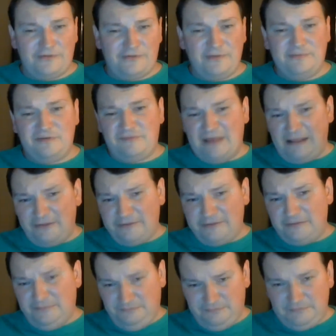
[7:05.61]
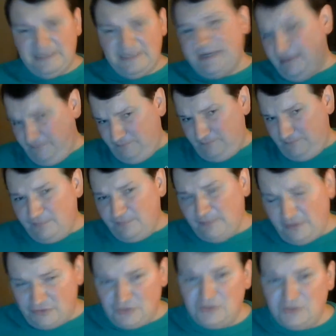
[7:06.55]
So anyways, valor, yeah,
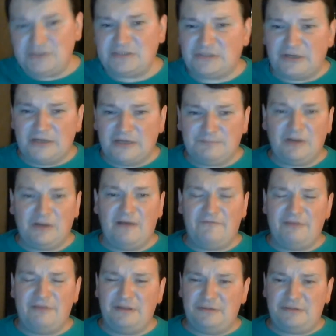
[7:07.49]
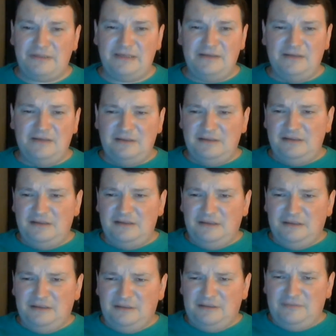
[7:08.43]
that's a good start, but obviously
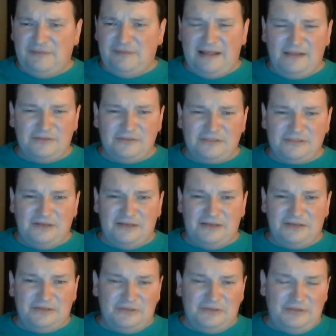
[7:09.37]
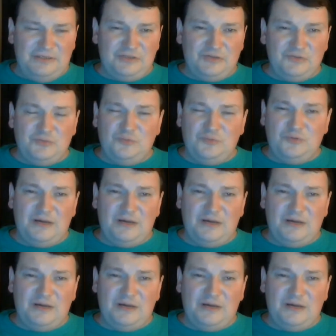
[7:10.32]
valor is not going to